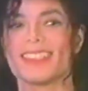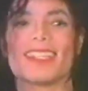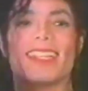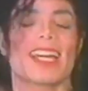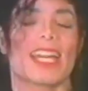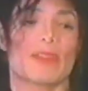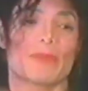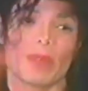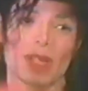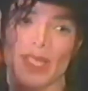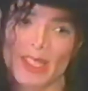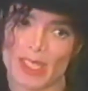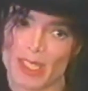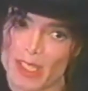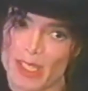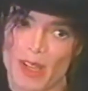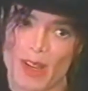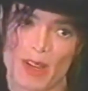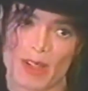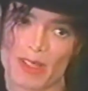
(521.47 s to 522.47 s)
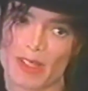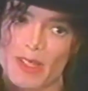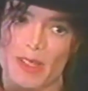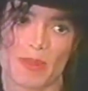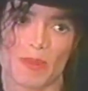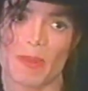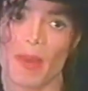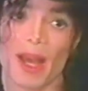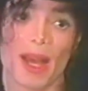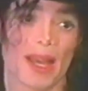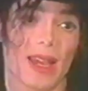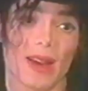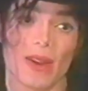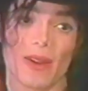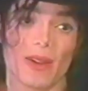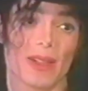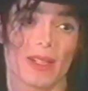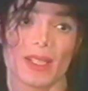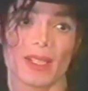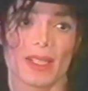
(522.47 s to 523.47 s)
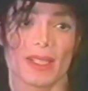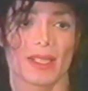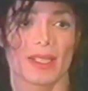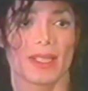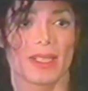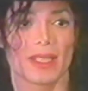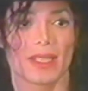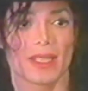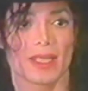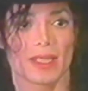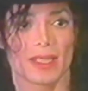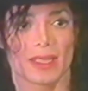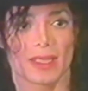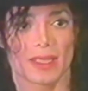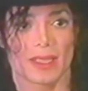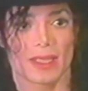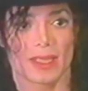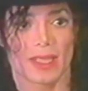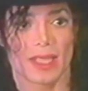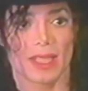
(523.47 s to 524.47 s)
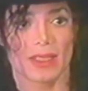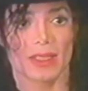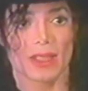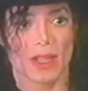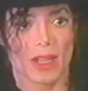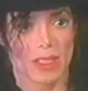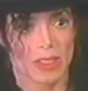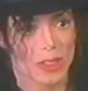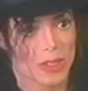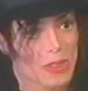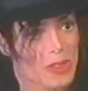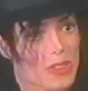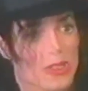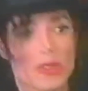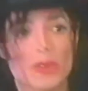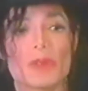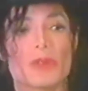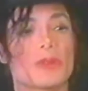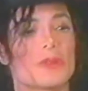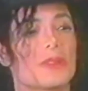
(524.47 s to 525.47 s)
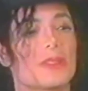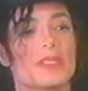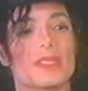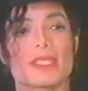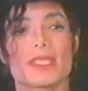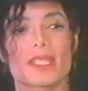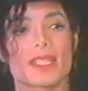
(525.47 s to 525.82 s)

I played the song Smile and Gone Too Soon.